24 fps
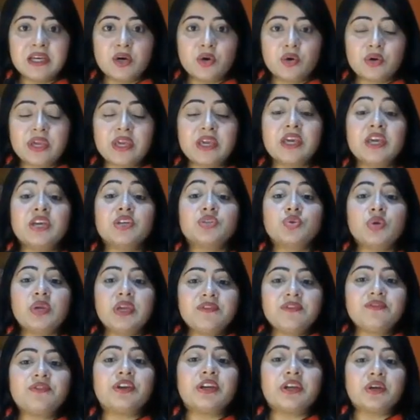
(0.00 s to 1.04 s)
Okay, so
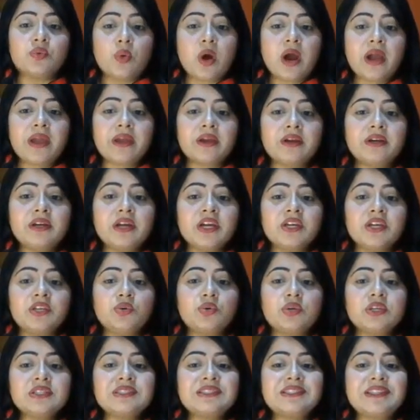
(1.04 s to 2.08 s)
if required,
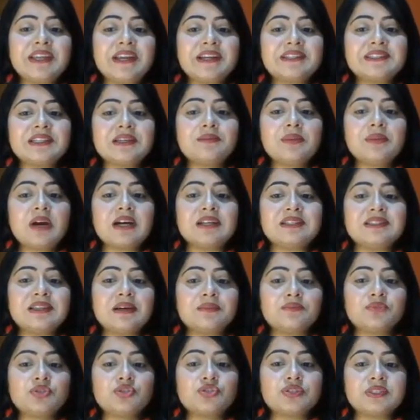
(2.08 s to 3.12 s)
you can state some
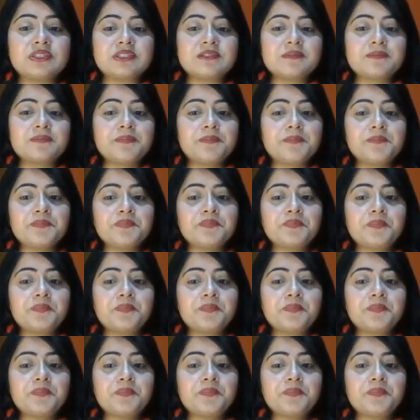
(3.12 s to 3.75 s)
assumptions.